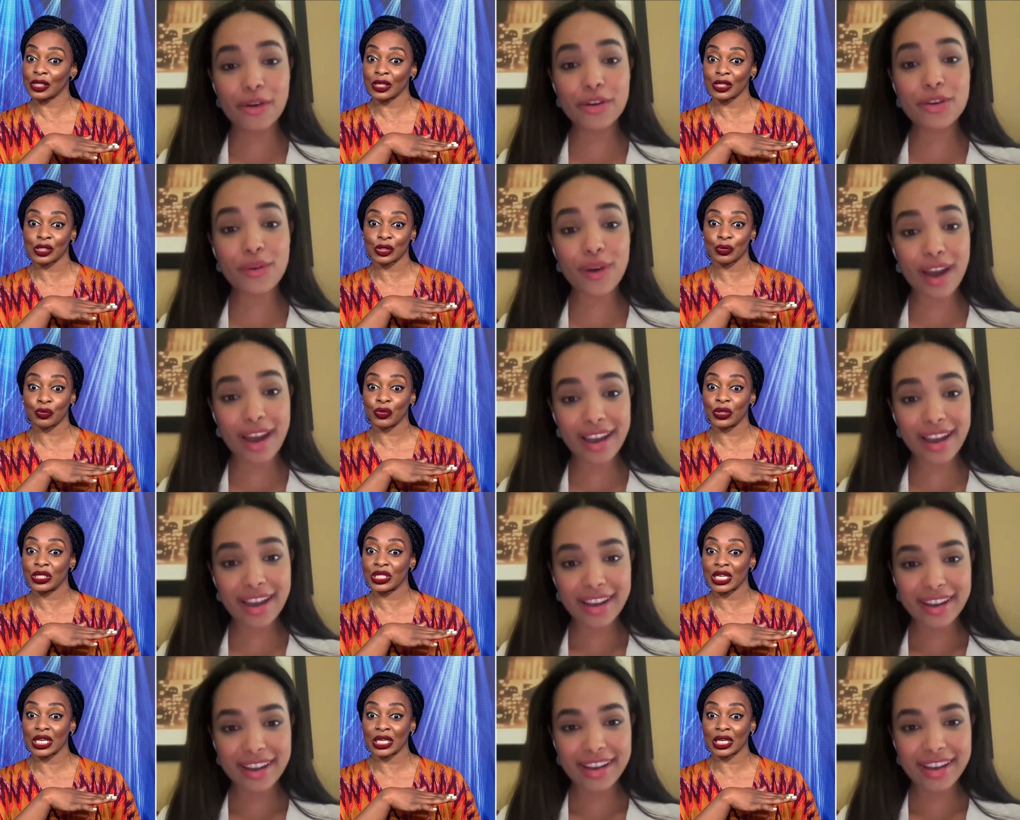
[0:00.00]
Speaker 1: oh, looks oh, you
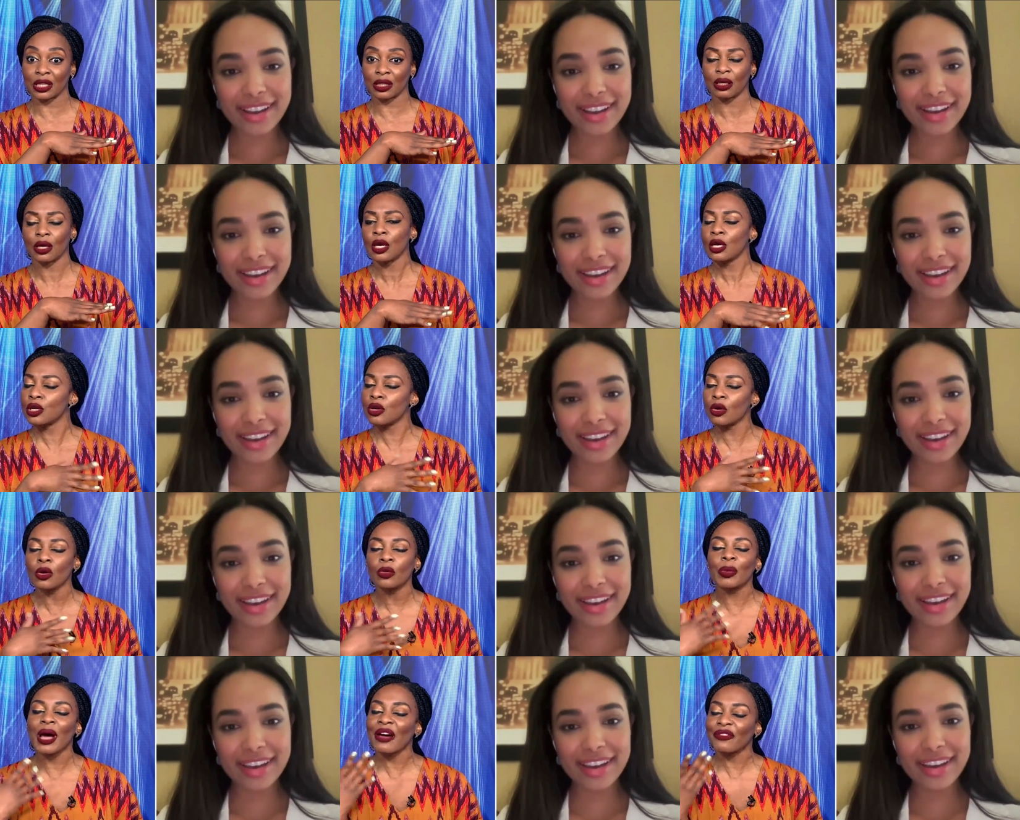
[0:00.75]
are? ridiculous.
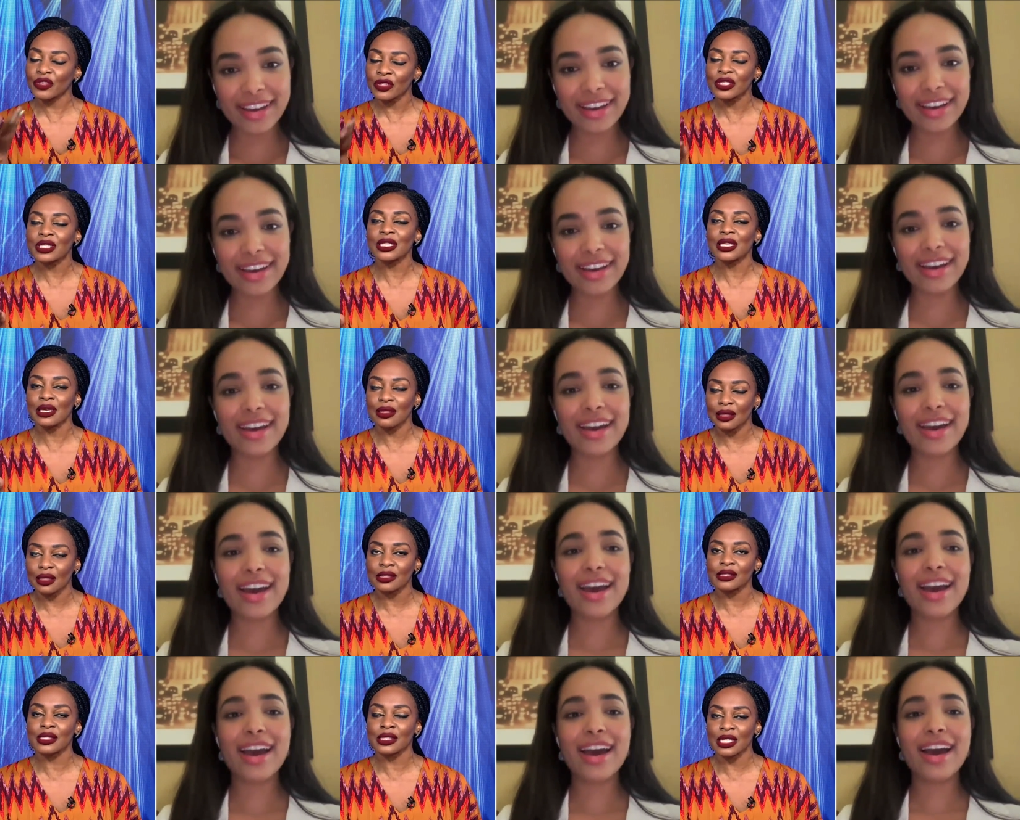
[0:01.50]
No, but after seeing
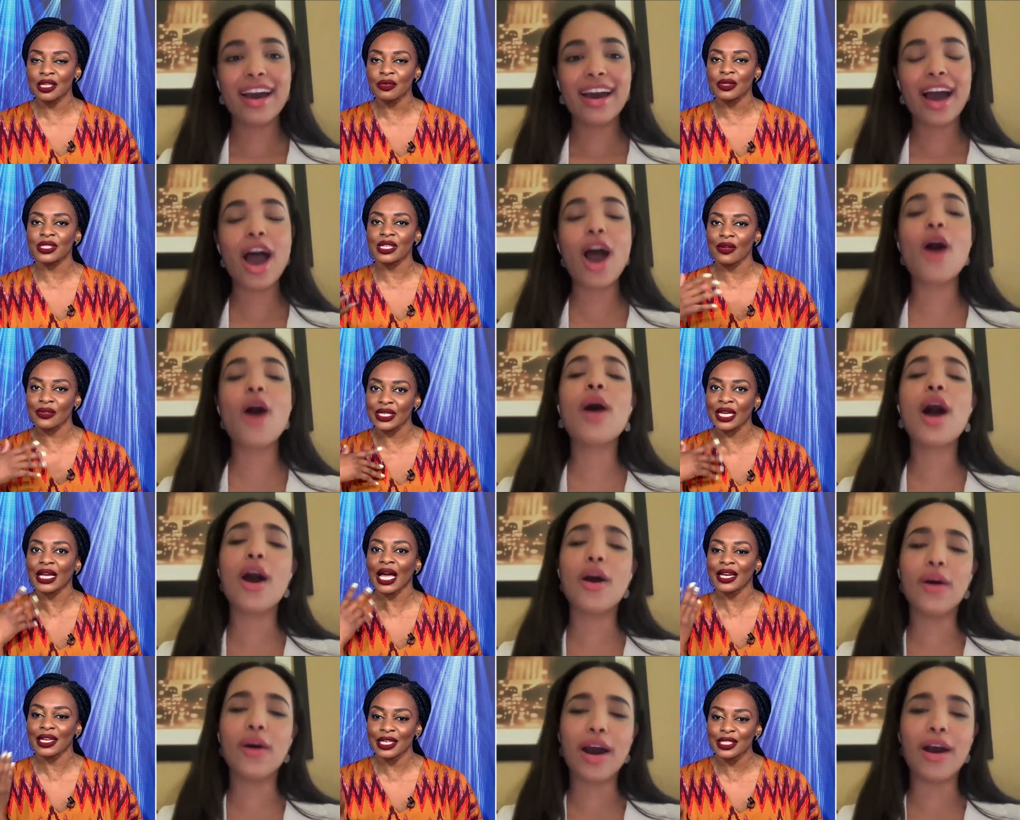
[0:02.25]
the series, I was
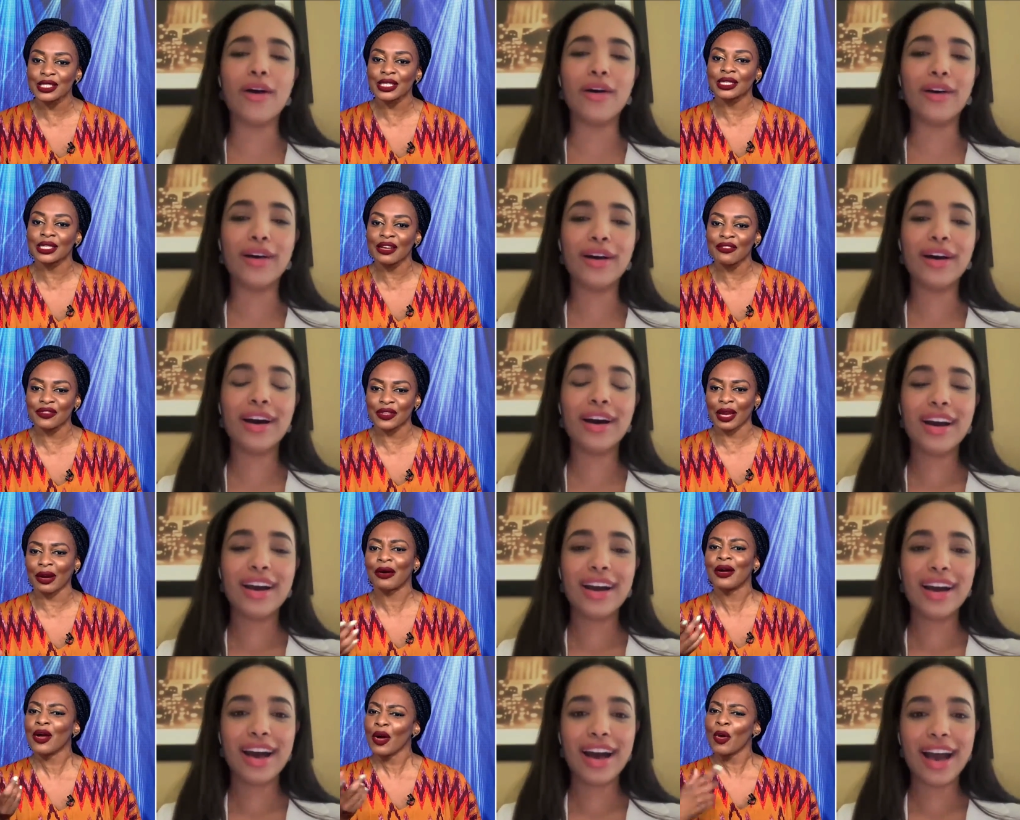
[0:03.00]
oh, like, I oh, need oh. to live
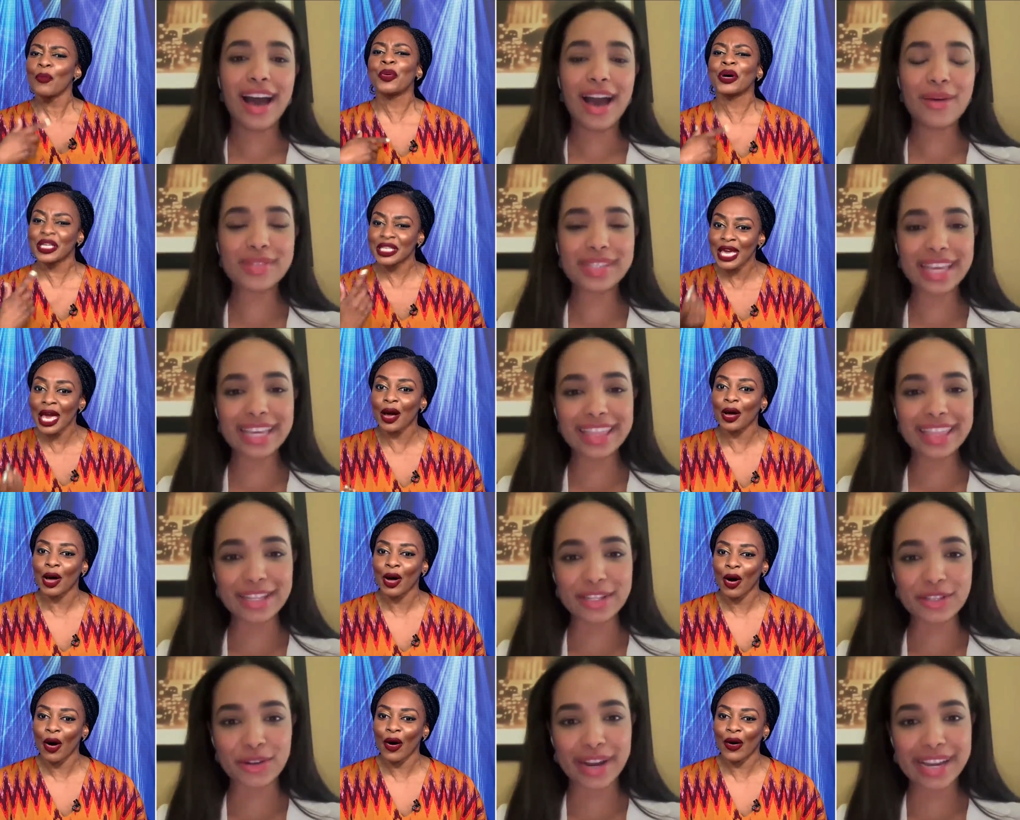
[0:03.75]
there. But yeah,
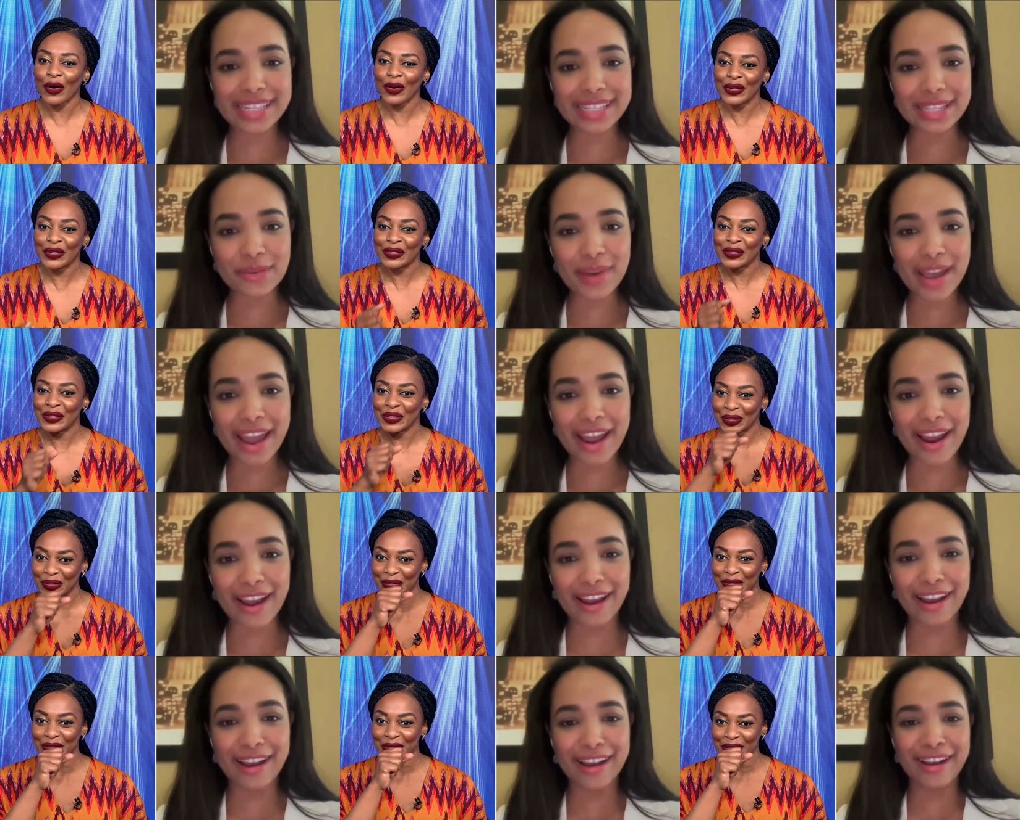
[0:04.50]
like, that's crazy.
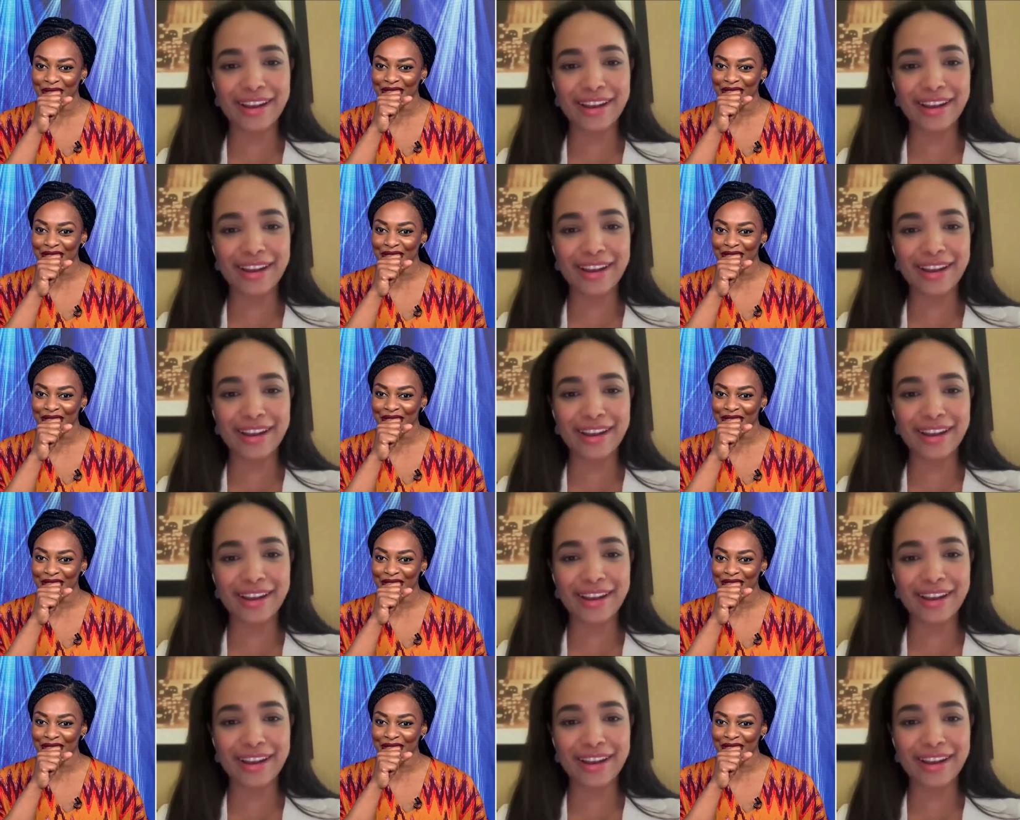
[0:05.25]
Where?